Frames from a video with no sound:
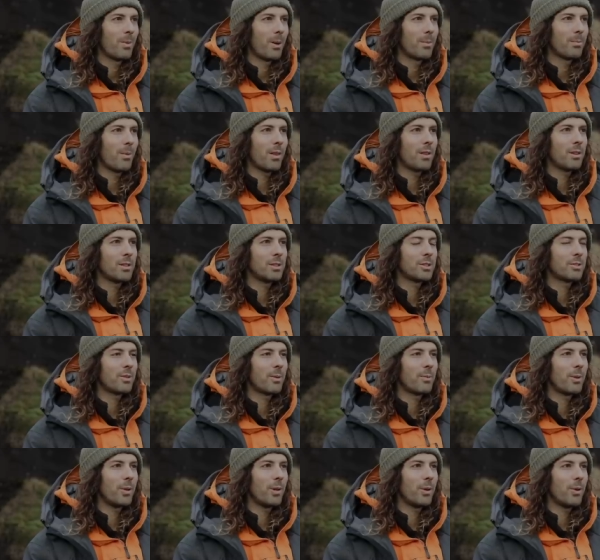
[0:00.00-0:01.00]
My mother is
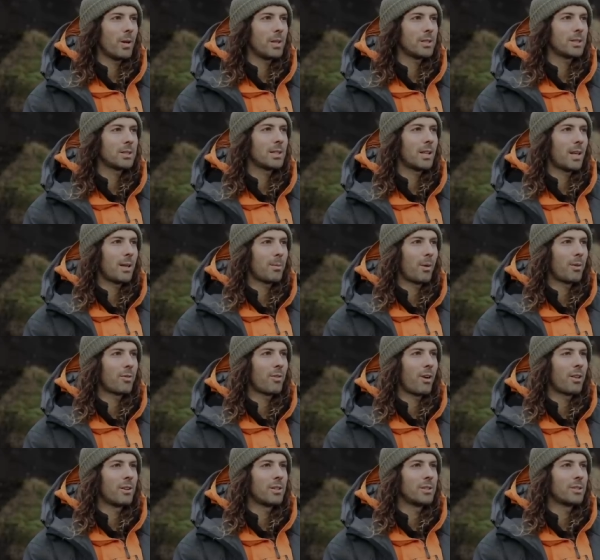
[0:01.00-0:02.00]
from the US and my
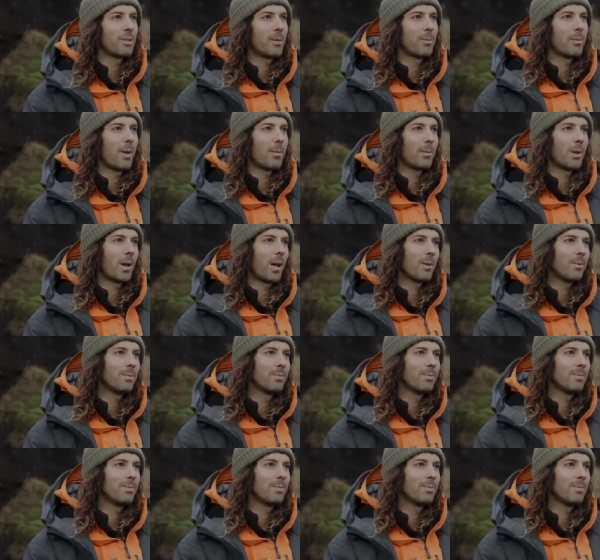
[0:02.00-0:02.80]
father is from Lebanon.